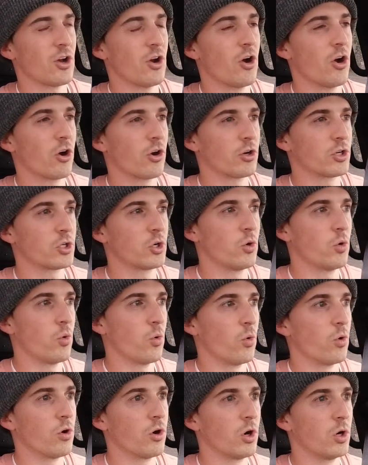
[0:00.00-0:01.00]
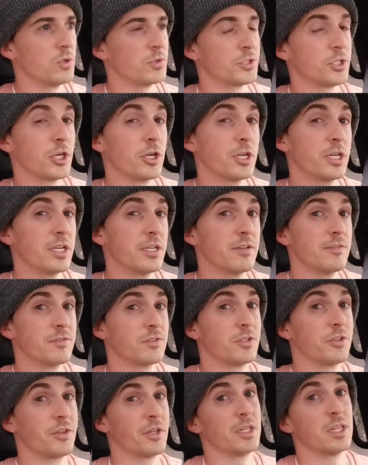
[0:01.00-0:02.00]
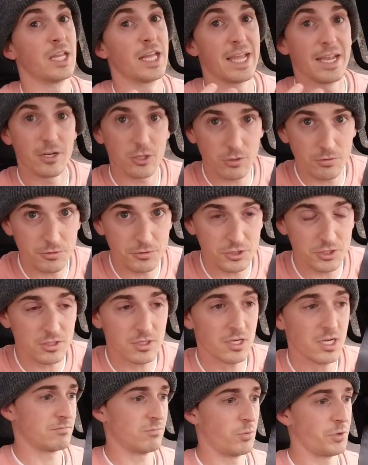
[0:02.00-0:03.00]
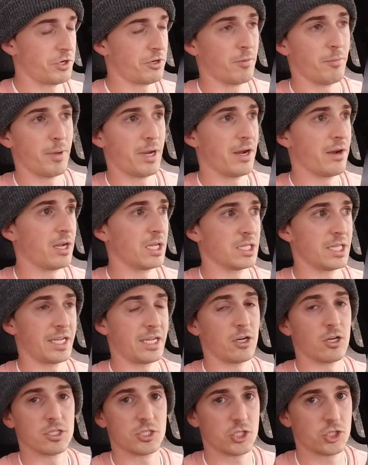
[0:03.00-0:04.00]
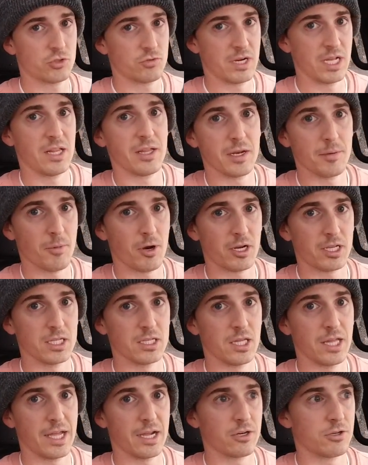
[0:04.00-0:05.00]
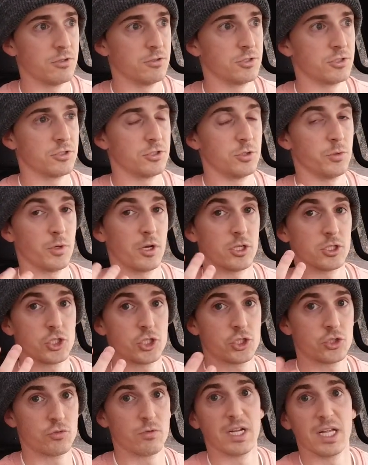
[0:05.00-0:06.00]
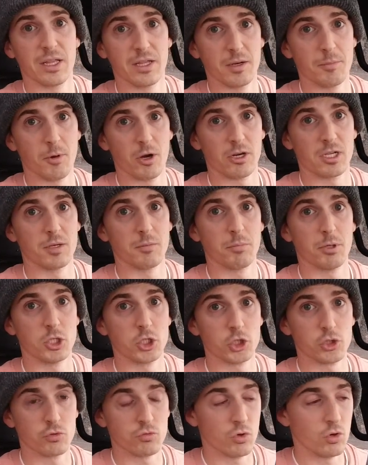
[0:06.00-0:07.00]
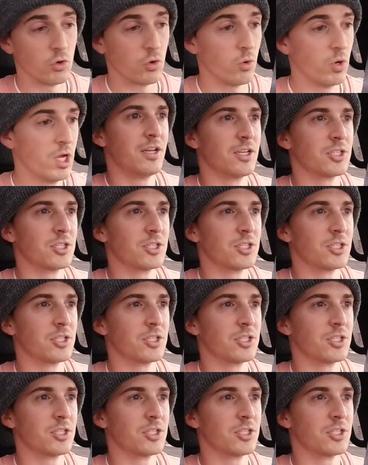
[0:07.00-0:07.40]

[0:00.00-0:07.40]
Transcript: hardcore alternative to the Land Cruiser when you're comparing like an Australian market Land Cruiser to an Australian market Patrol.